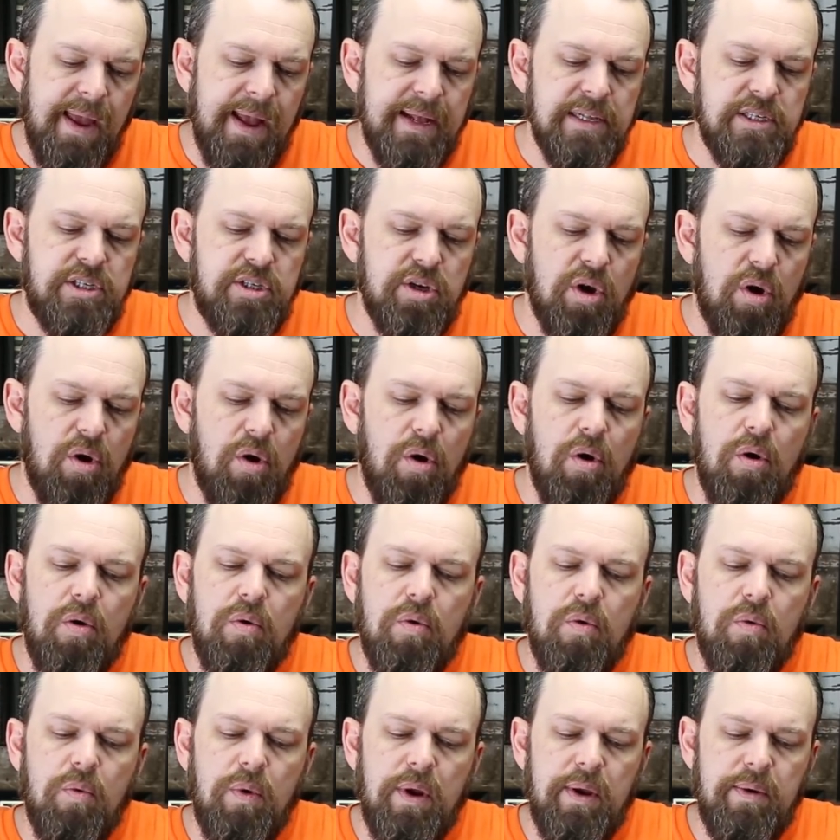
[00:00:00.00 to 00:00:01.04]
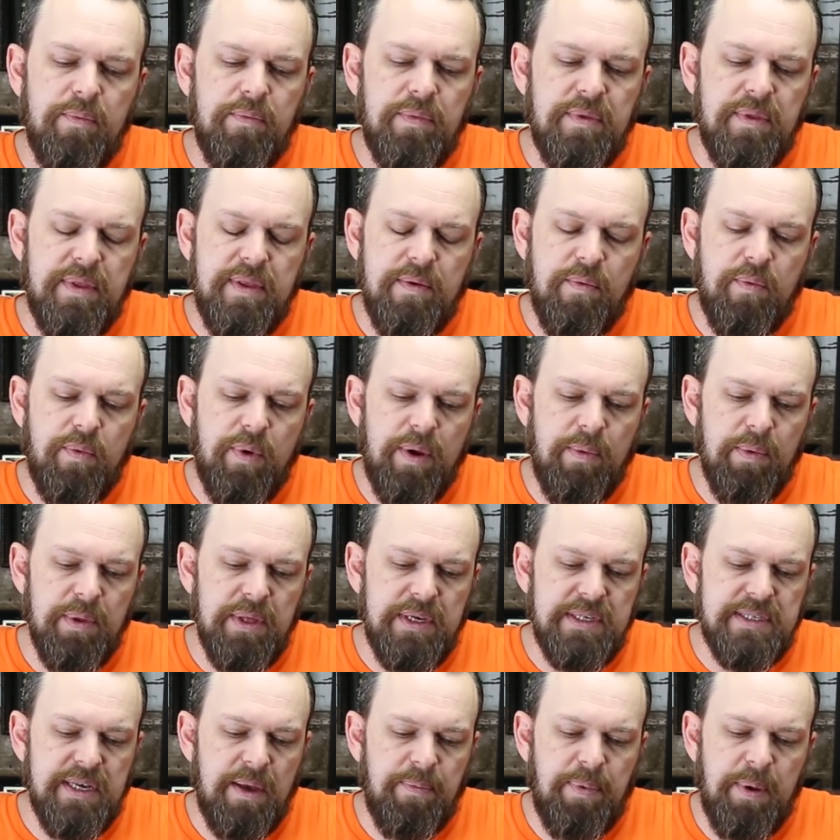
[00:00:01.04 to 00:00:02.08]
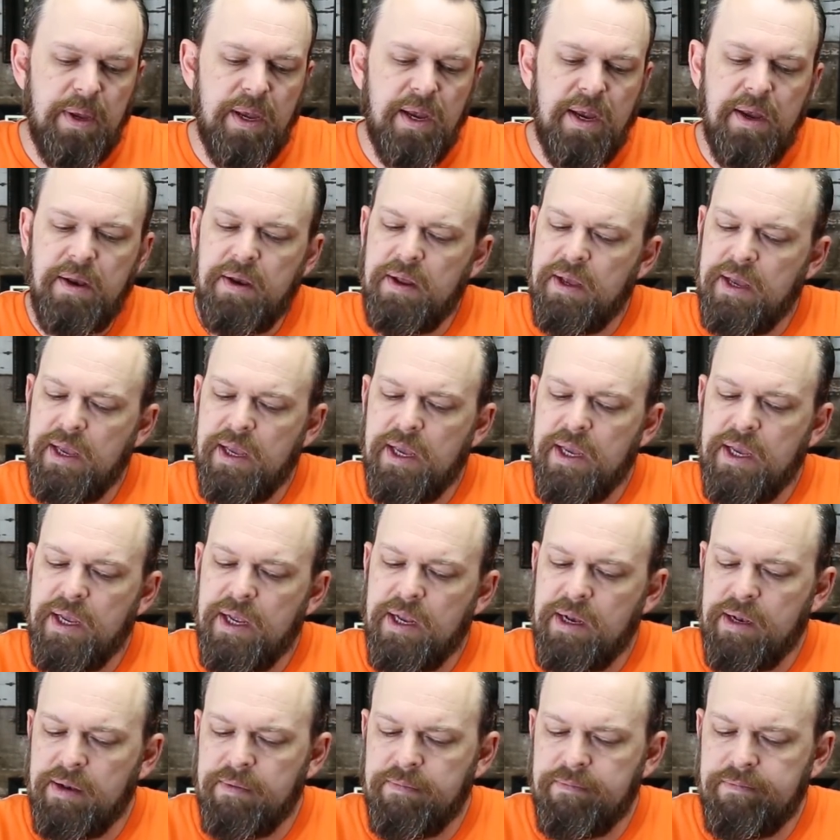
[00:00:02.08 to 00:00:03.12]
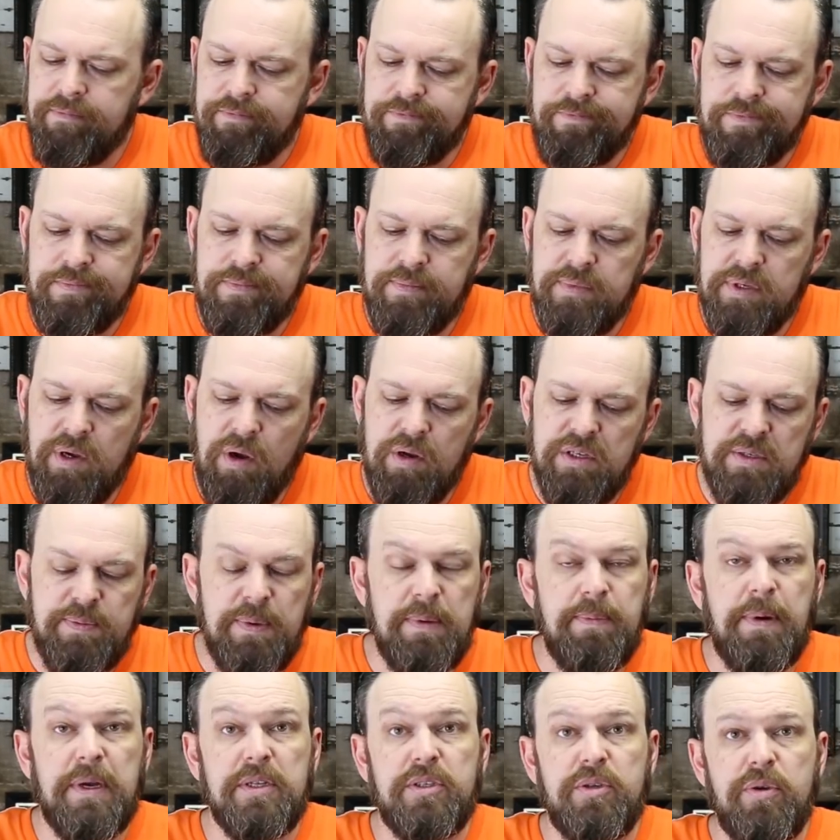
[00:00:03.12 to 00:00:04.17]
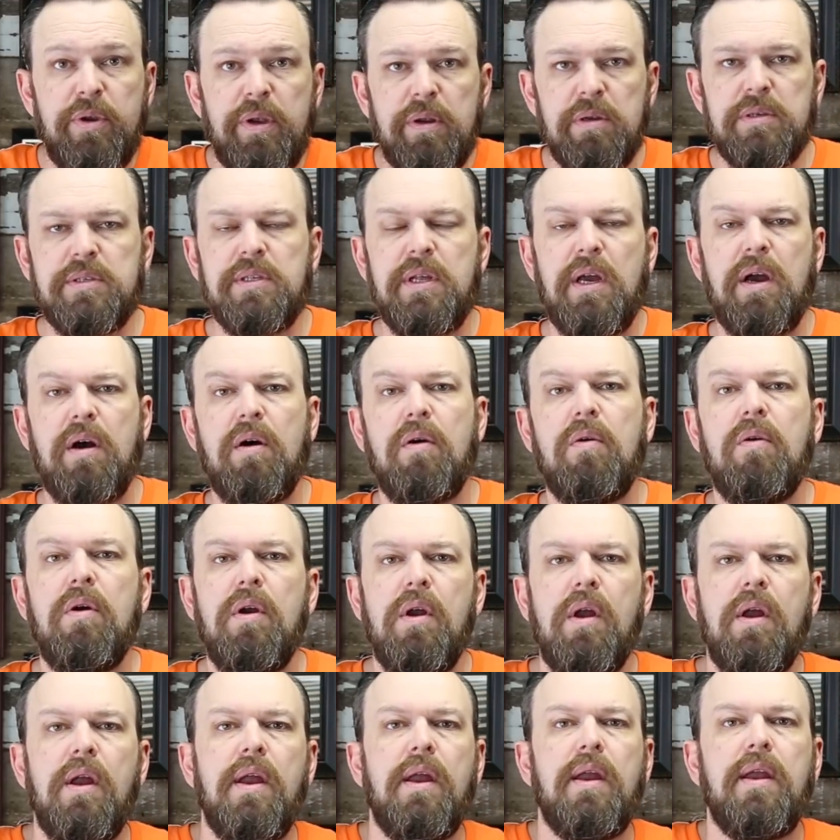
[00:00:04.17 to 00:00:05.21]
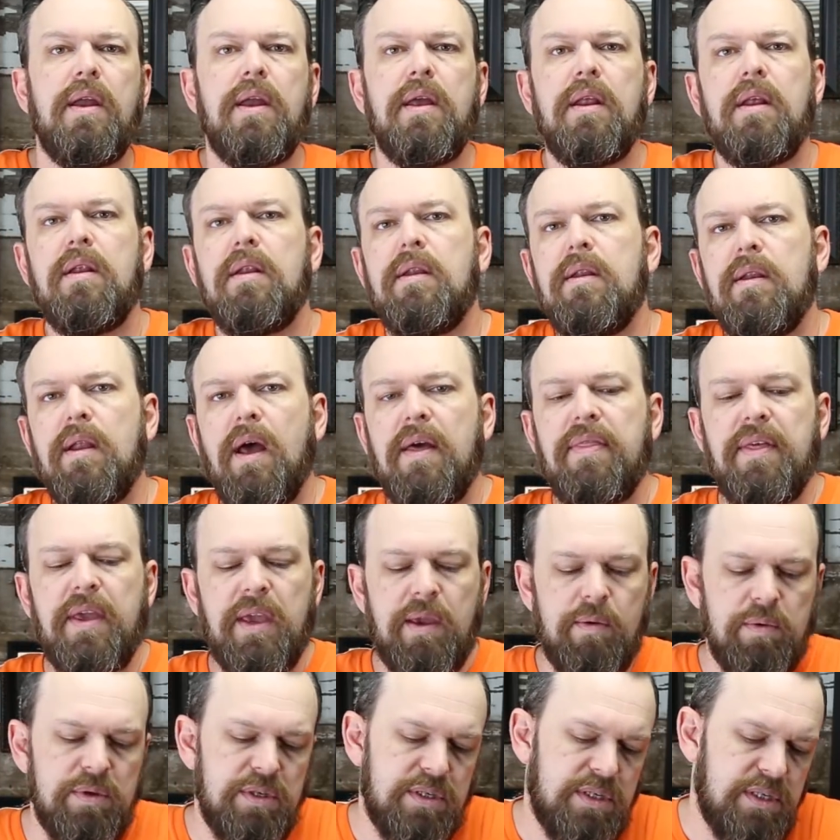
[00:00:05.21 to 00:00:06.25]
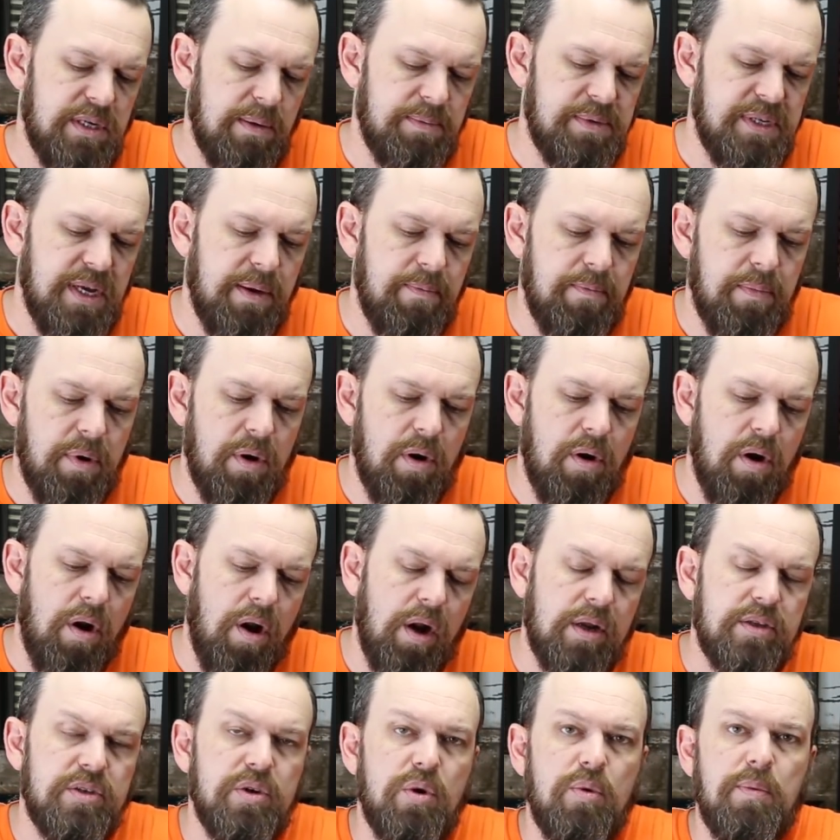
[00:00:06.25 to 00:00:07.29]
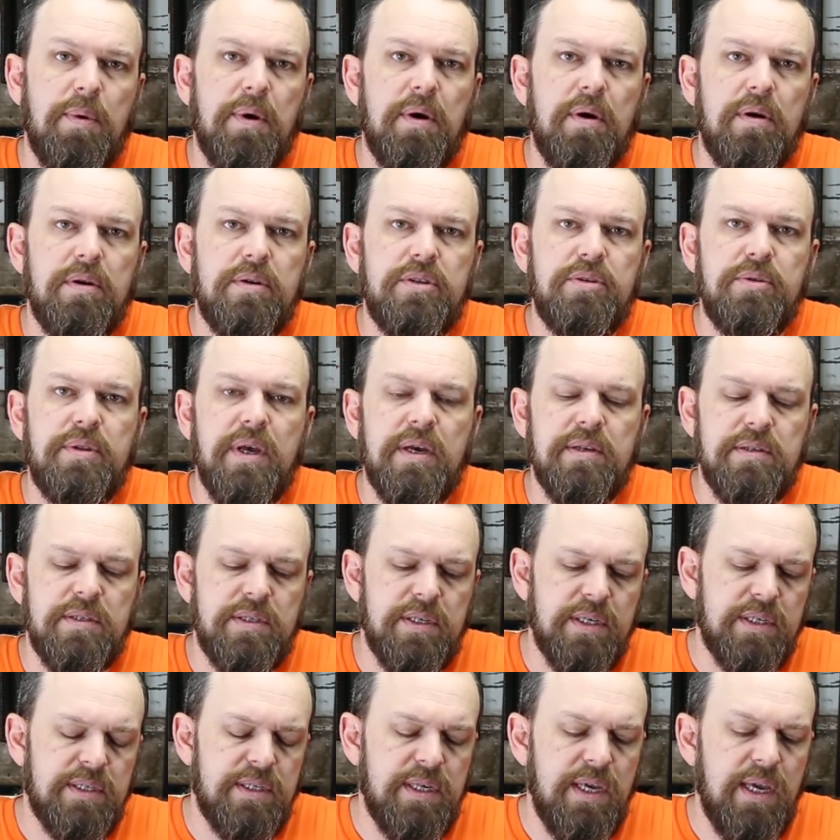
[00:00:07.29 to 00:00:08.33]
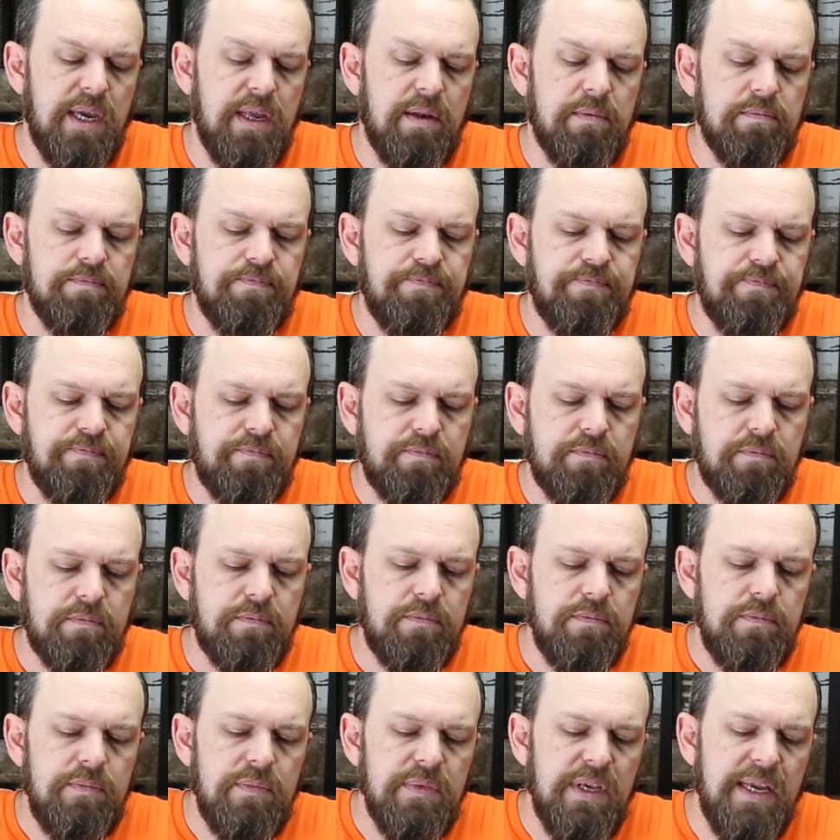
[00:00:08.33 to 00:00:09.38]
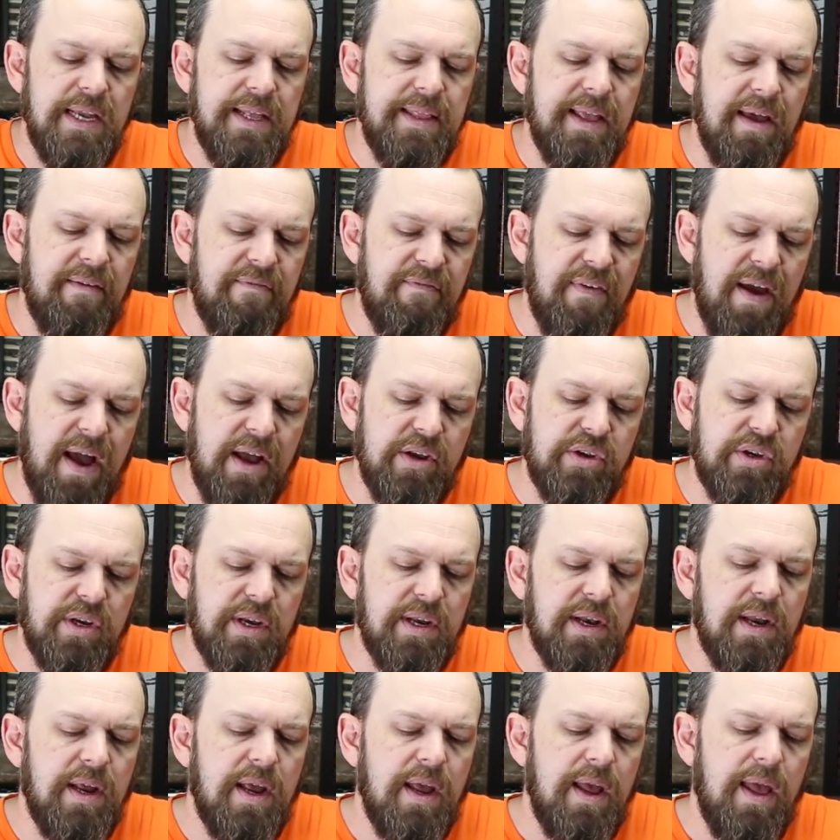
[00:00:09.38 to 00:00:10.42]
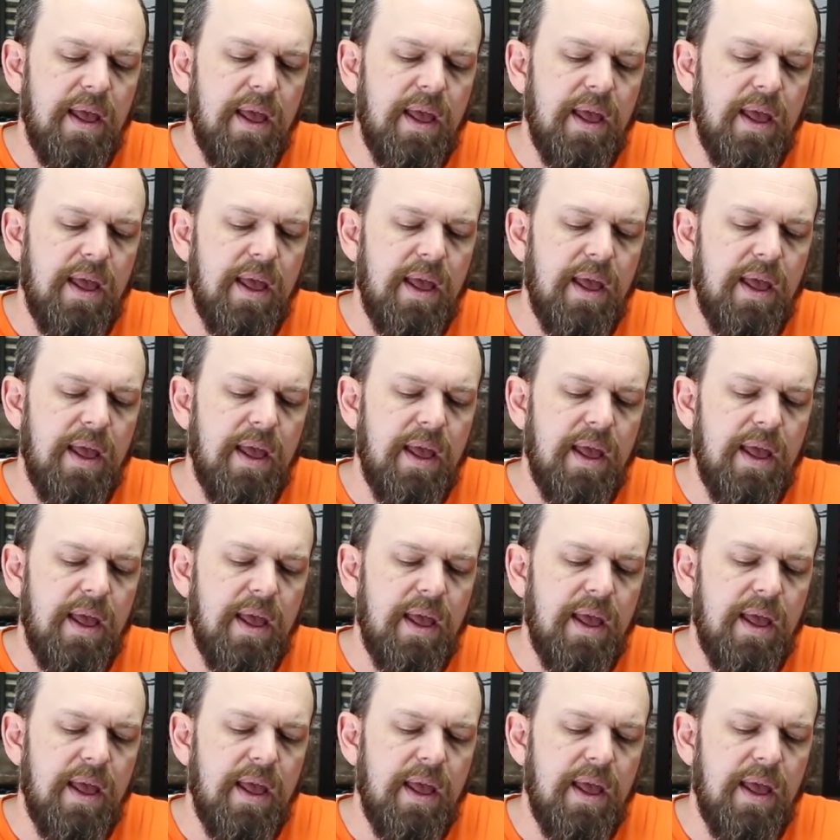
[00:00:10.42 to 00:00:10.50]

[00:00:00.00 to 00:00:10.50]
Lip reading: And so when we released that pen it's been about 2 years now, and I think it was September or October 2016 in that fashion.